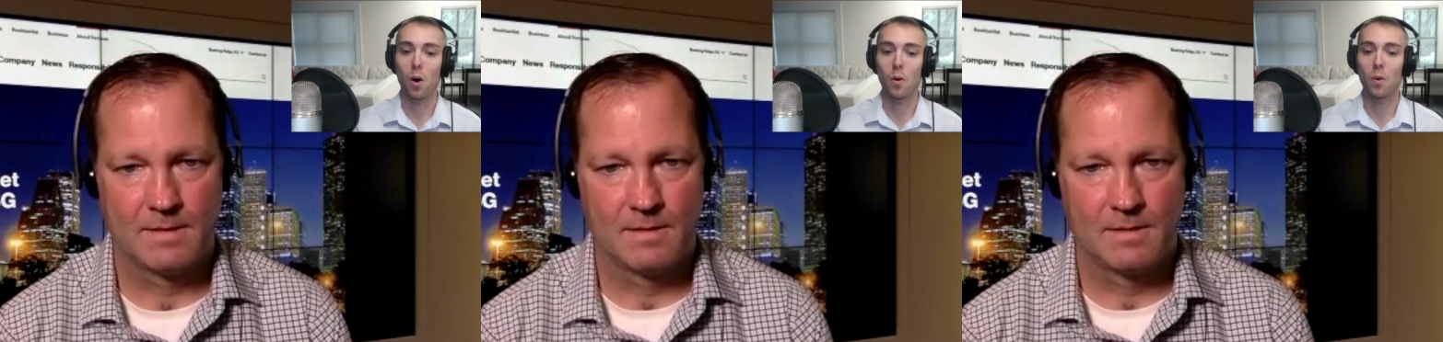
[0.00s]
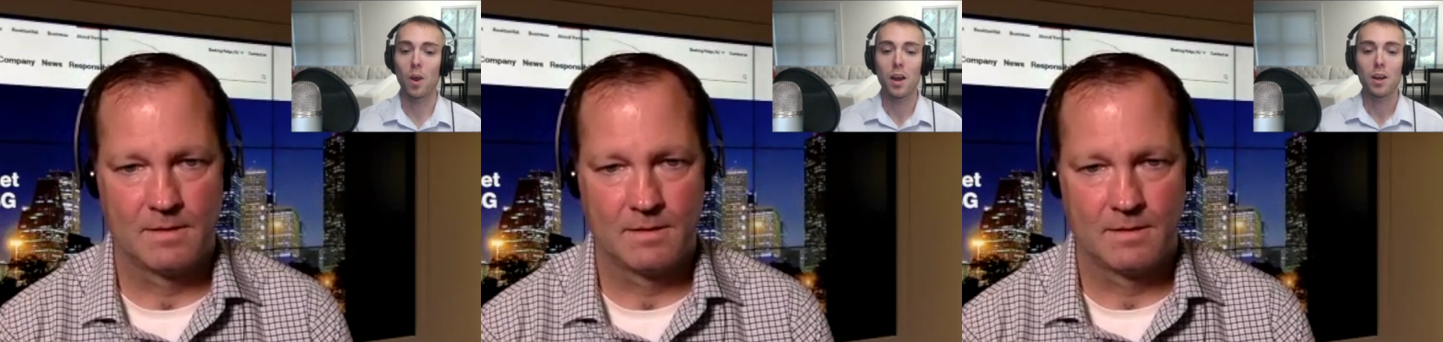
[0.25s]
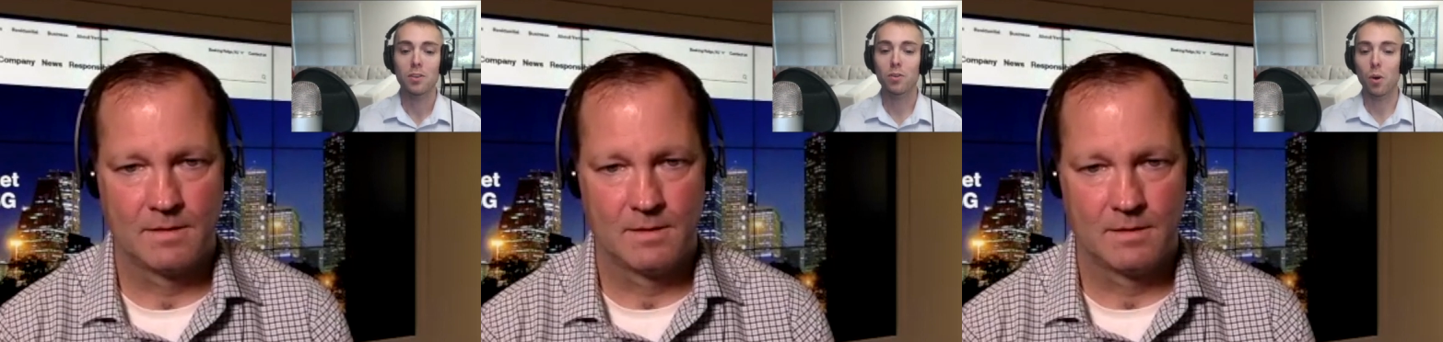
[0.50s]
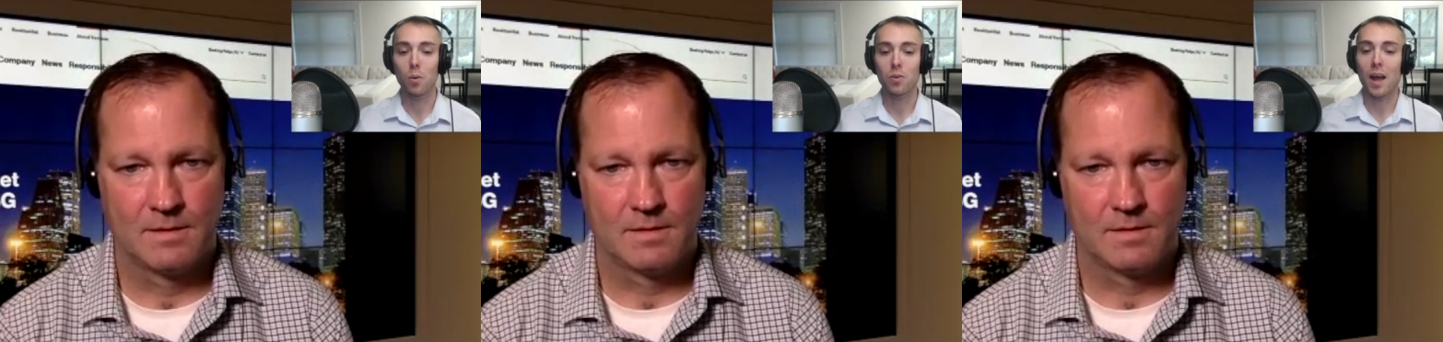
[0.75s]
Speaker 1: whoa.
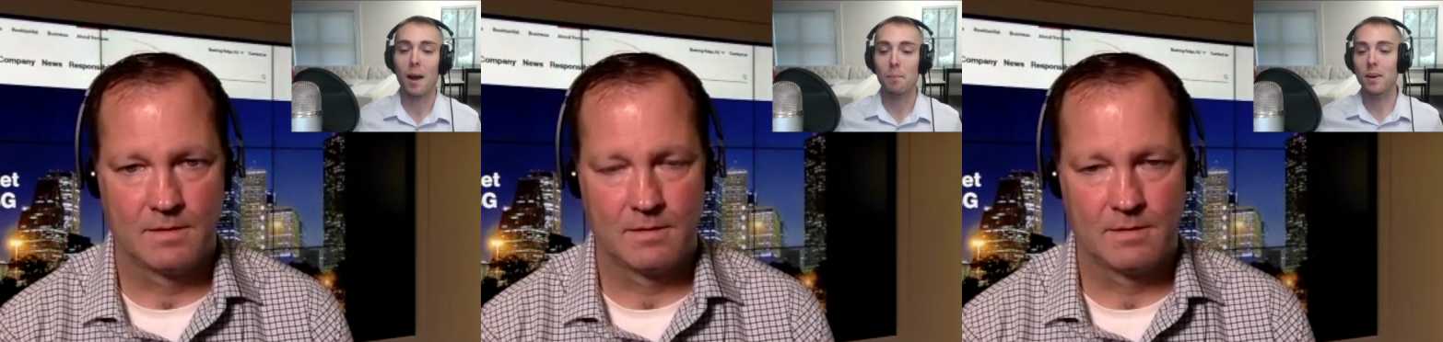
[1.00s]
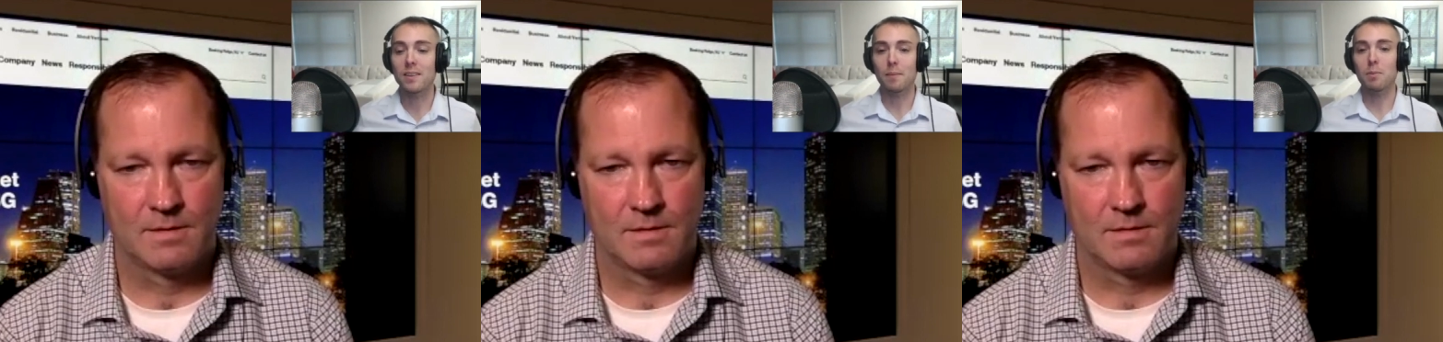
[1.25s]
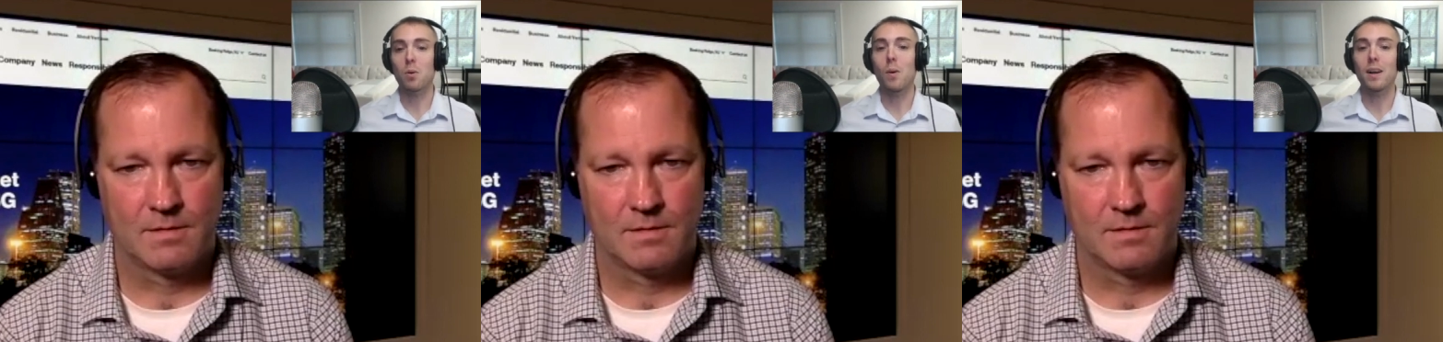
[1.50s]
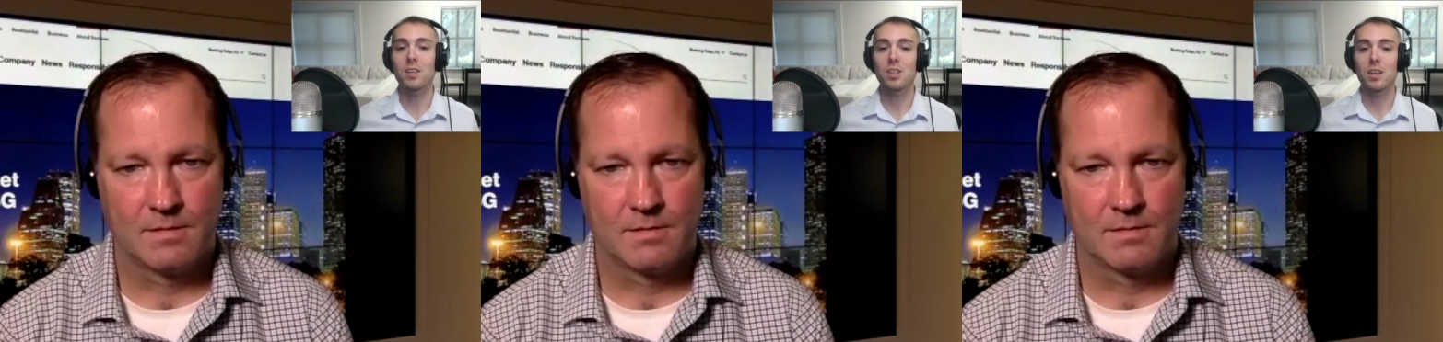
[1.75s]
So that brings
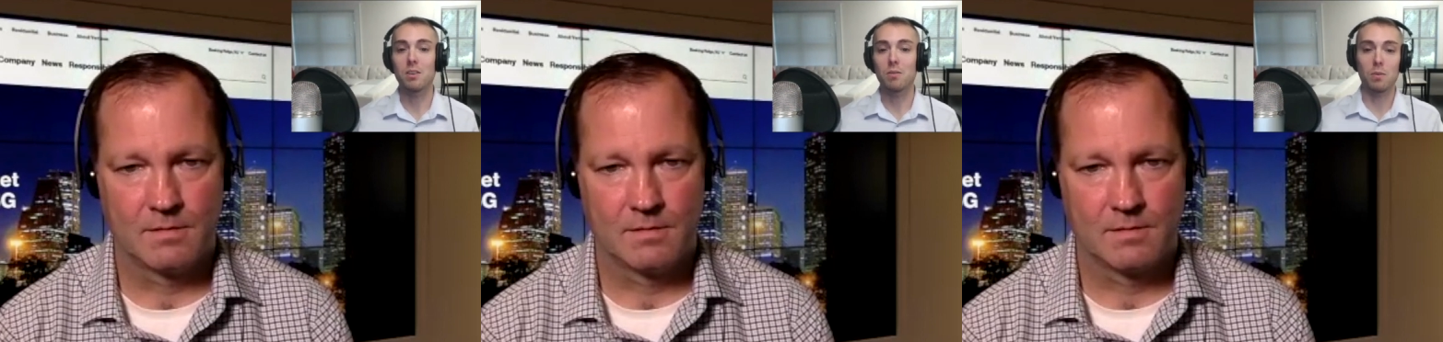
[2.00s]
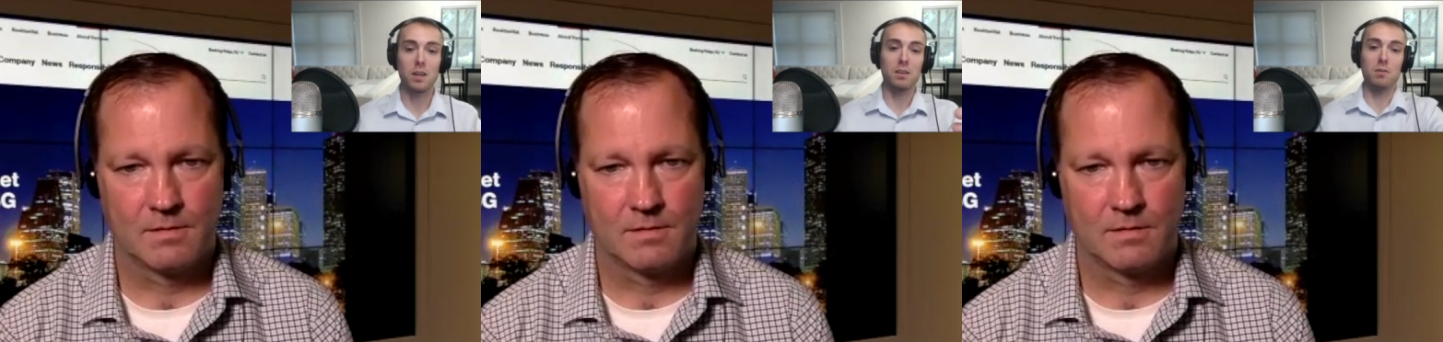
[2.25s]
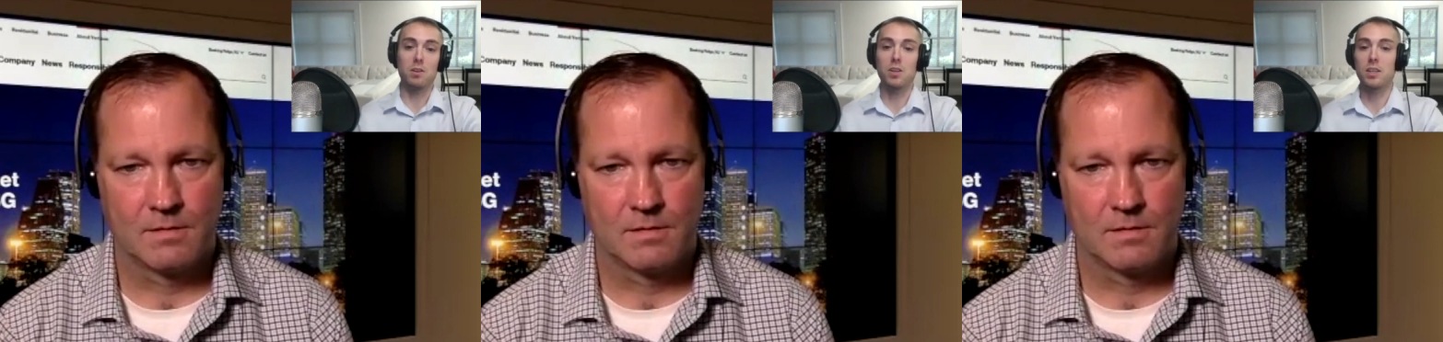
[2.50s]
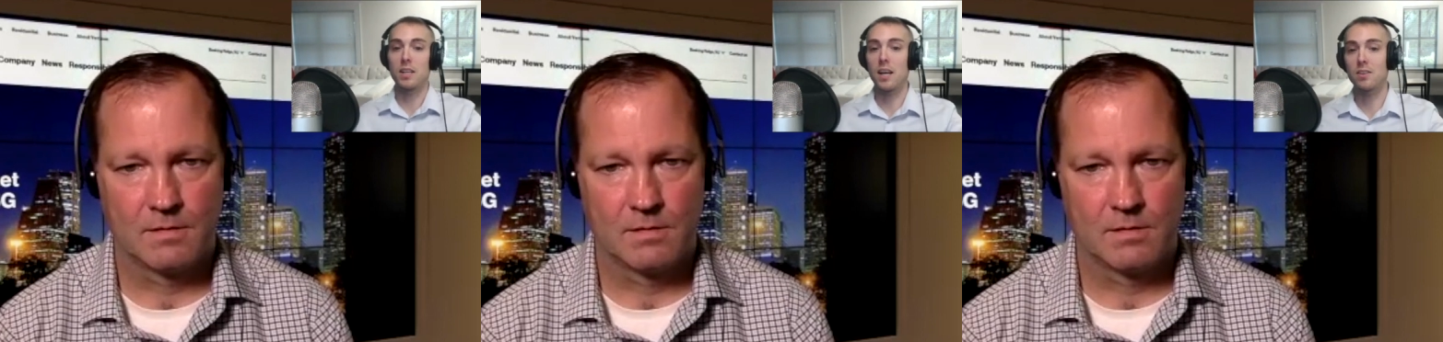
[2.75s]
up the question
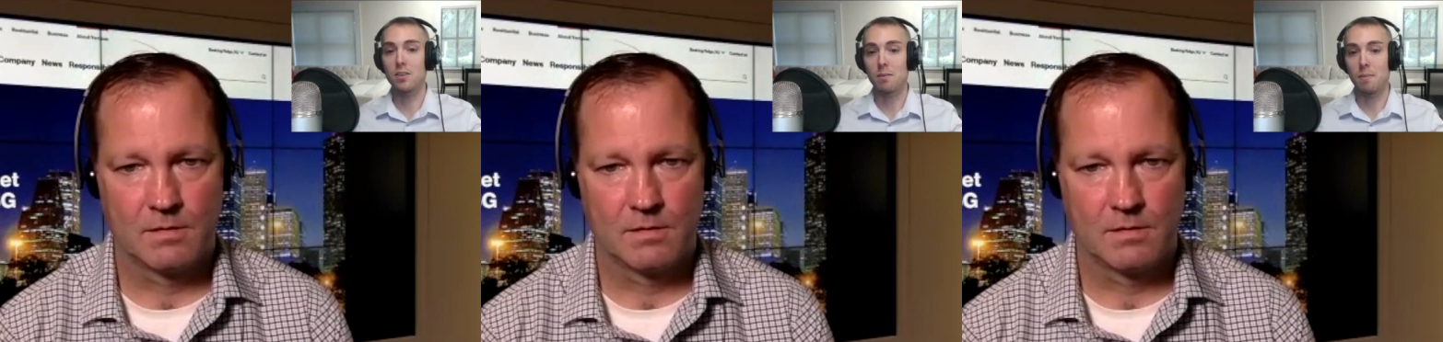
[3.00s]
we you just